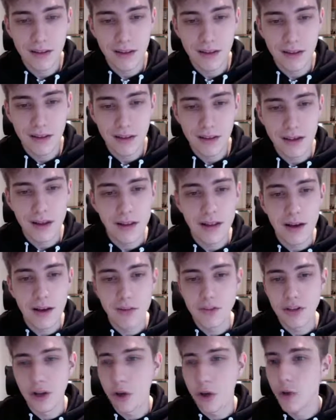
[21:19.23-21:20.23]
that was
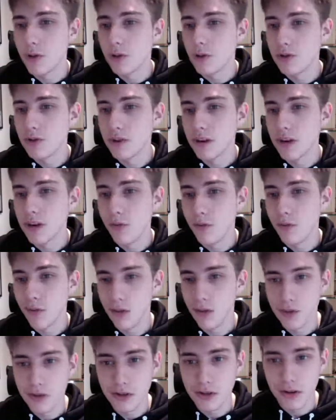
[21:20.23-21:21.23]
the look they were trying to go for. They
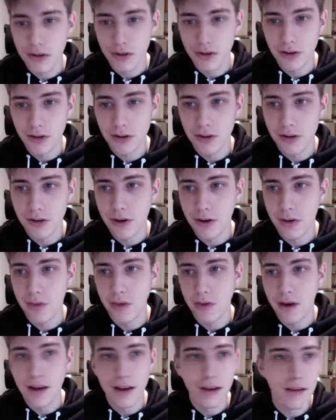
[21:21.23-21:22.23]
were trying to go
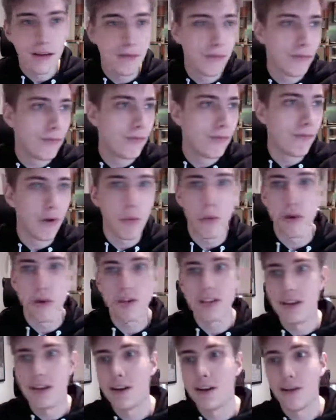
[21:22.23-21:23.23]
like
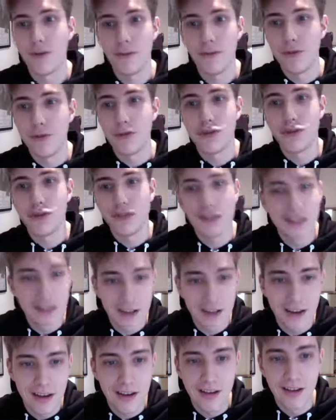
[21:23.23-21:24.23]
robotic and
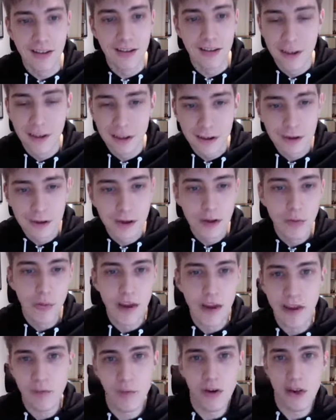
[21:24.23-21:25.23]
futuristic, and
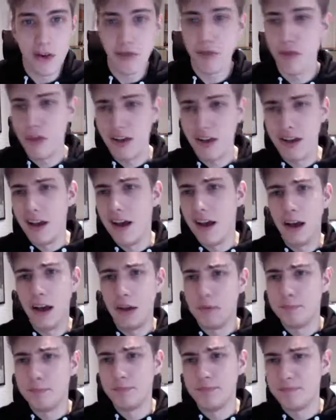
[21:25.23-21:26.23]
went with
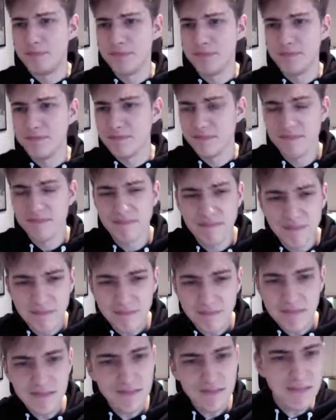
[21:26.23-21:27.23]
and
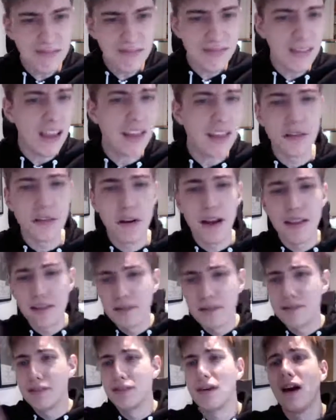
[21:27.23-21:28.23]
so I had
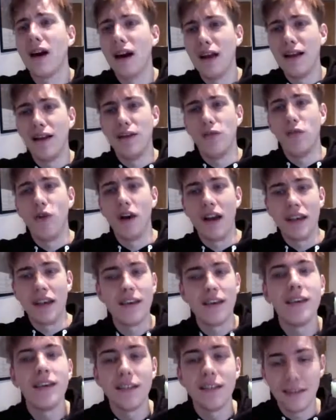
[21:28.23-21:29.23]
this entirely white
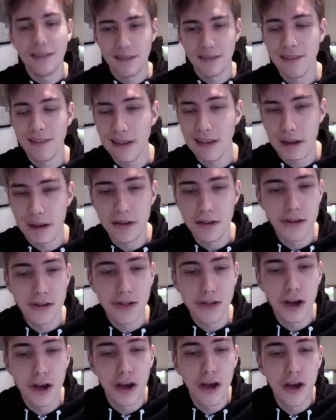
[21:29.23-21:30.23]
kit
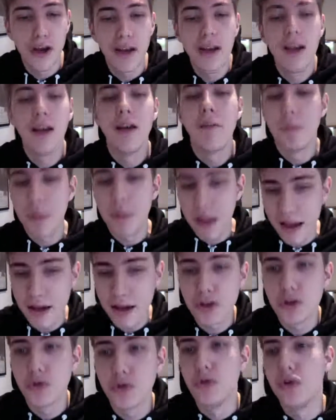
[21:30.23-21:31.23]
shirt, black
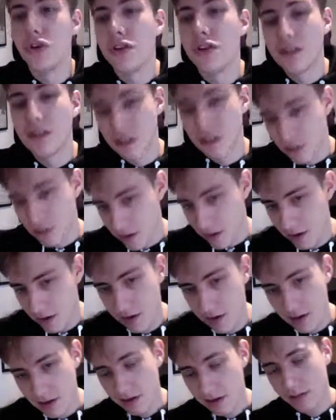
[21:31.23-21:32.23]
shorts,
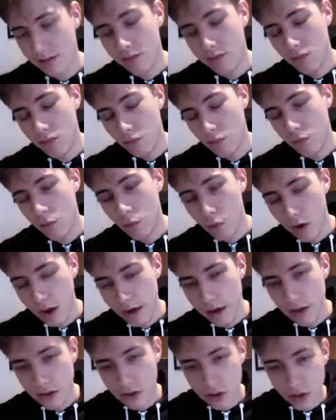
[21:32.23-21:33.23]
and
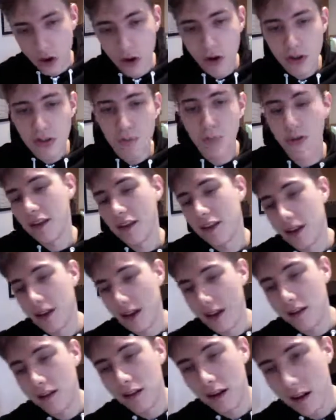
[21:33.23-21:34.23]
white socks. But then they
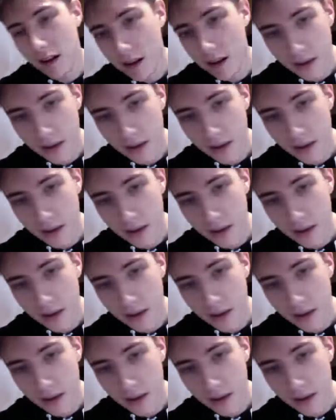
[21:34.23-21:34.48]
had like